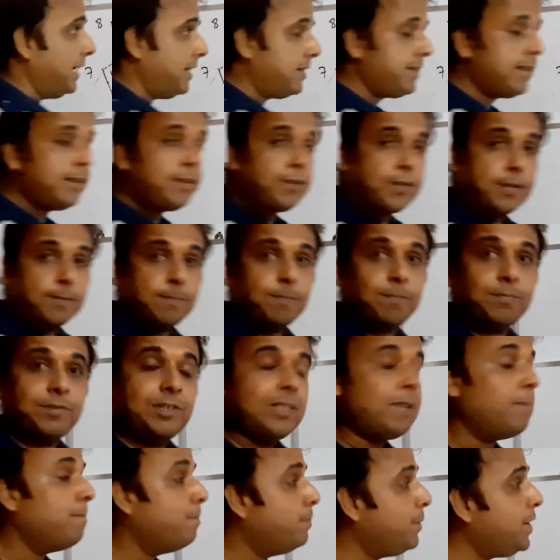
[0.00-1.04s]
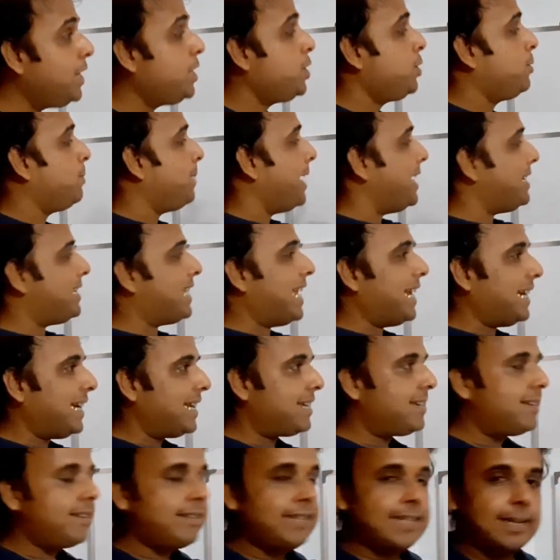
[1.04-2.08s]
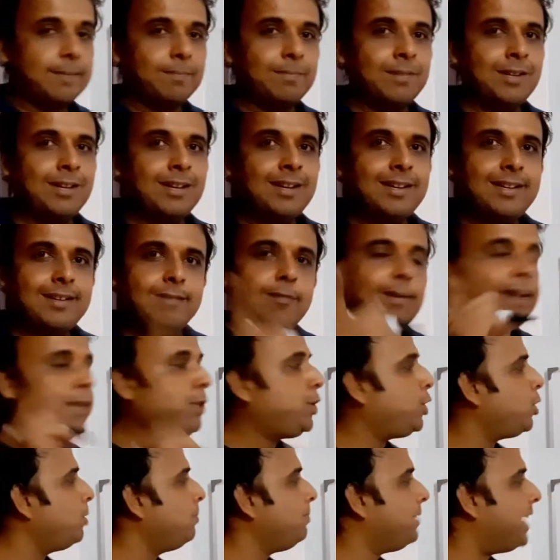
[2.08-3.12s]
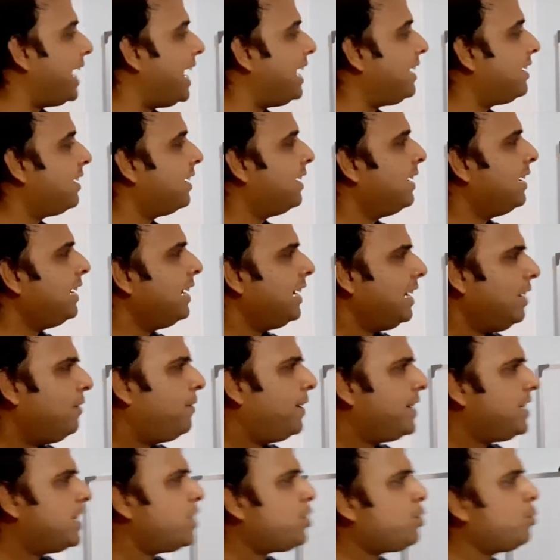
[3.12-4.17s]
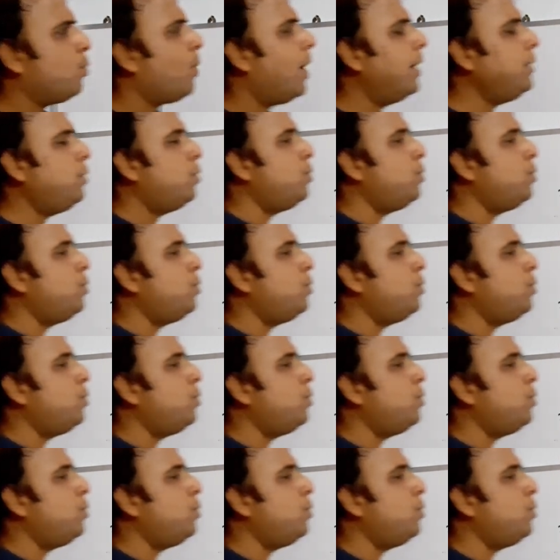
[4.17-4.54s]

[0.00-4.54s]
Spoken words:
system. The bridged bicyclic system. Now assume that if I just want to